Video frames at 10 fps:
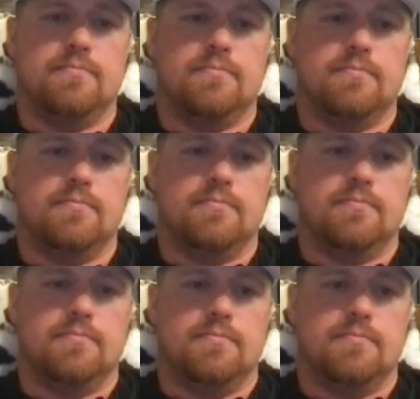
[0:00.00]

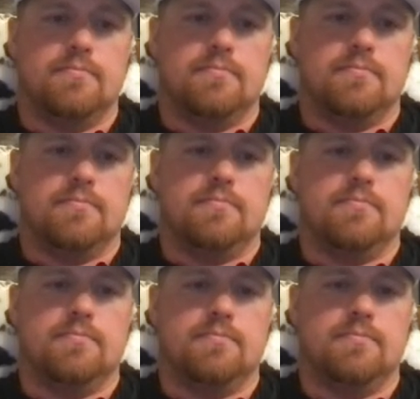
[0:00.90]

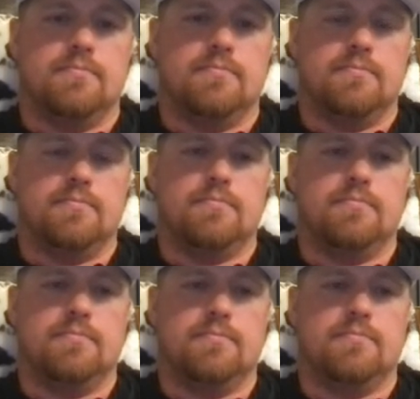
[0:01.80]

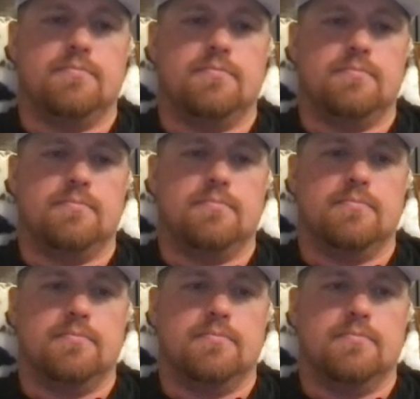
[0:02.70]

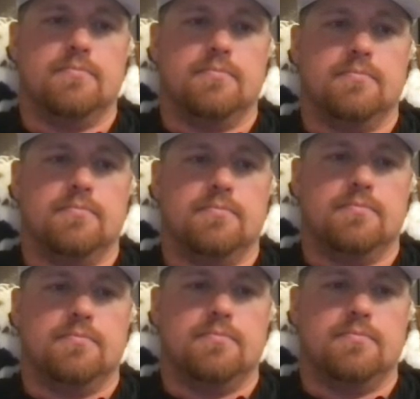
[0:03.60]

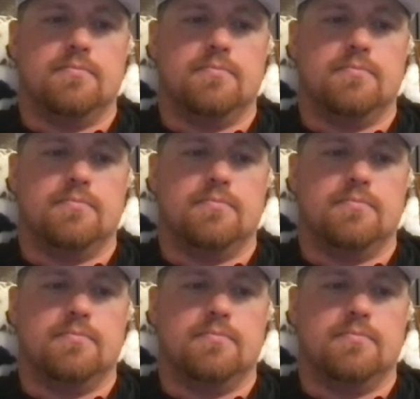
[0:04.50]
(not speaking)